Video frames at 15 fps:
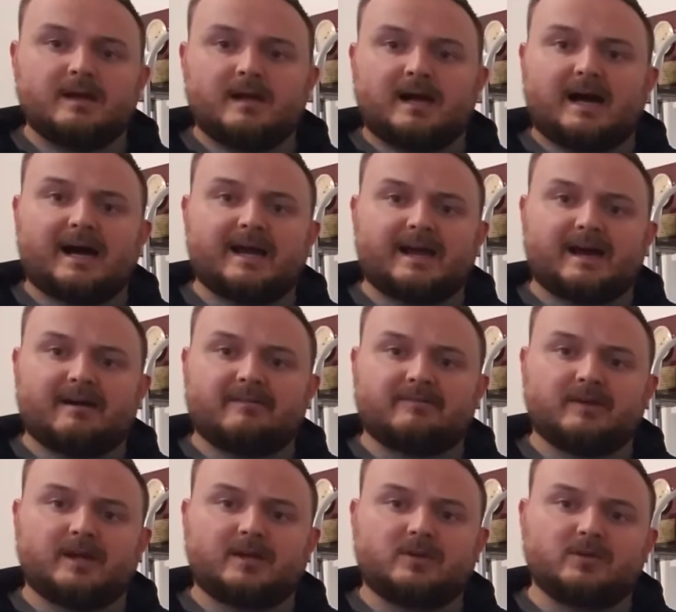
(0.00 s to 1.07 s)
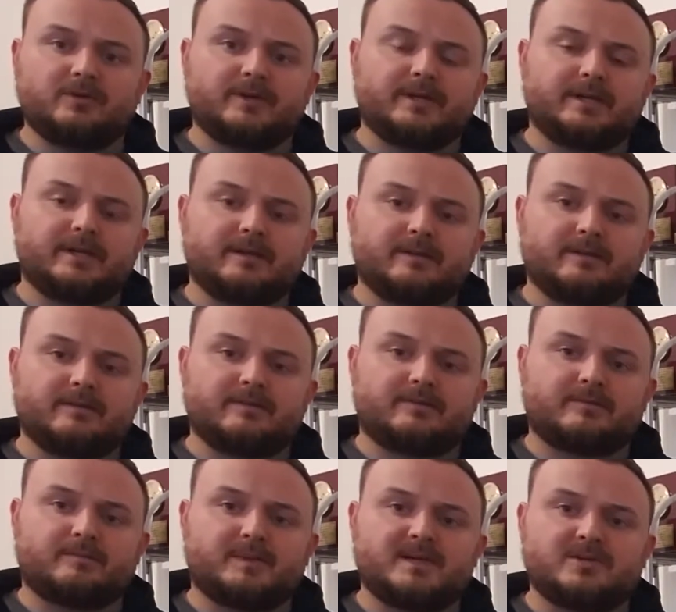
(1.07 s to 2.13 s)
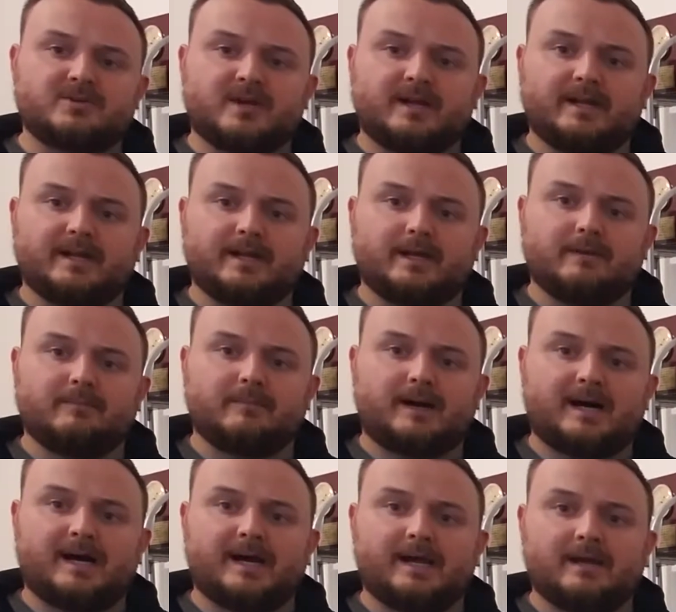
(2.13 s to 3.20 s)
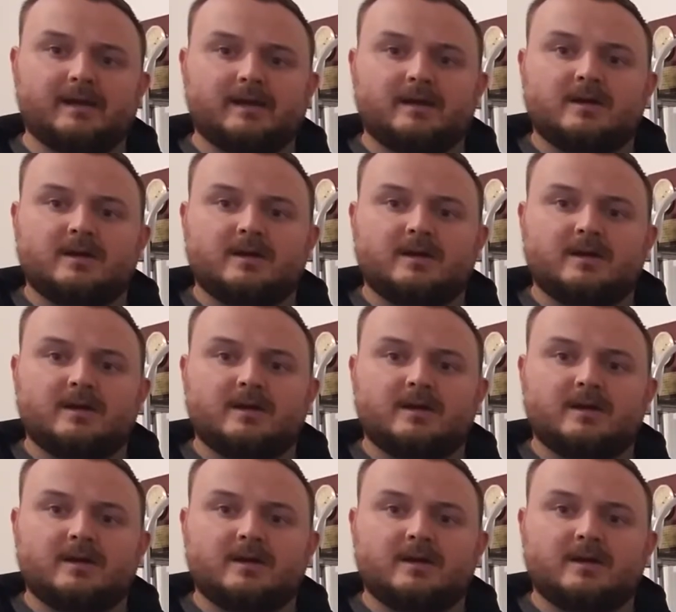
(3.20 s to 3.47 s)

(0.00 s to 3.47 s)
I have included speed training in my